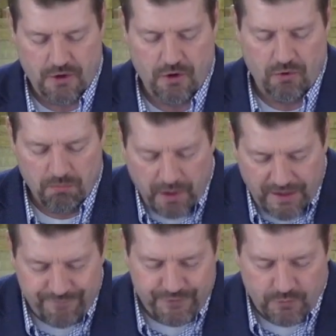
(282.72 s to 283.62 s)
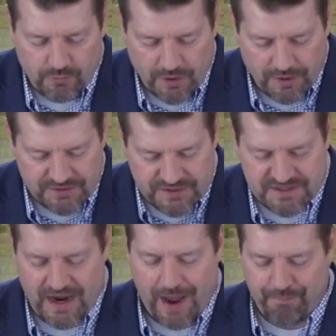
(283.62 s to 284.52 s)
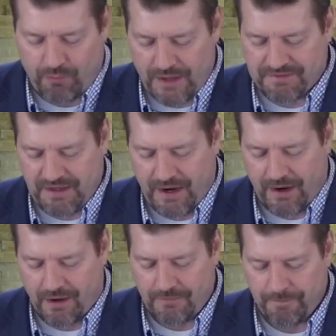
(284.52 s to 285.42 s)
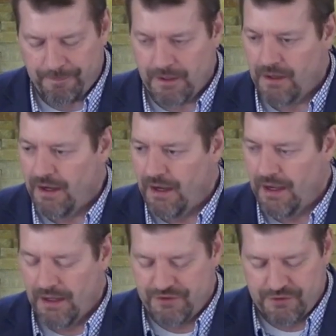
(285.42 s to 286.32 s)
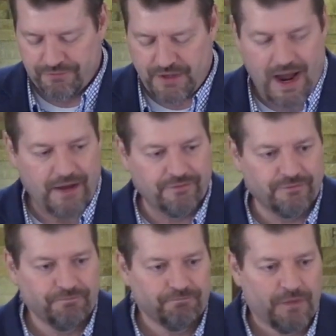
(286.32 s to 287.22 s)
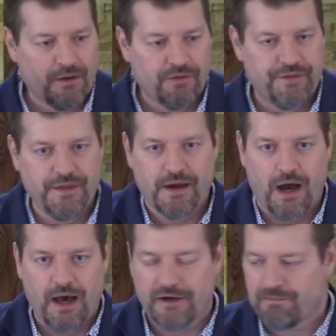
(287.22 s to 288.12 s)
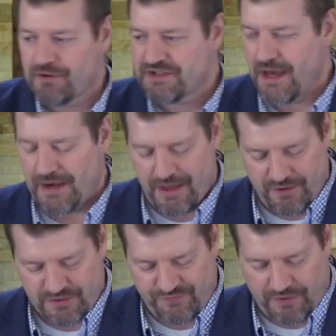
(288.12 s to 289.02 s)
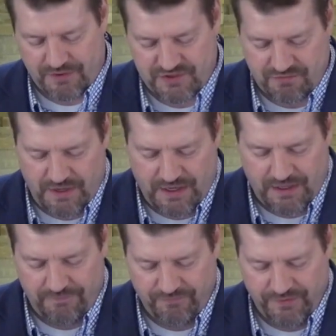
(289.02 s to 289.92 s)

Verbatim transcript: But if you were to stop right there and you've gotten 100% on those first three,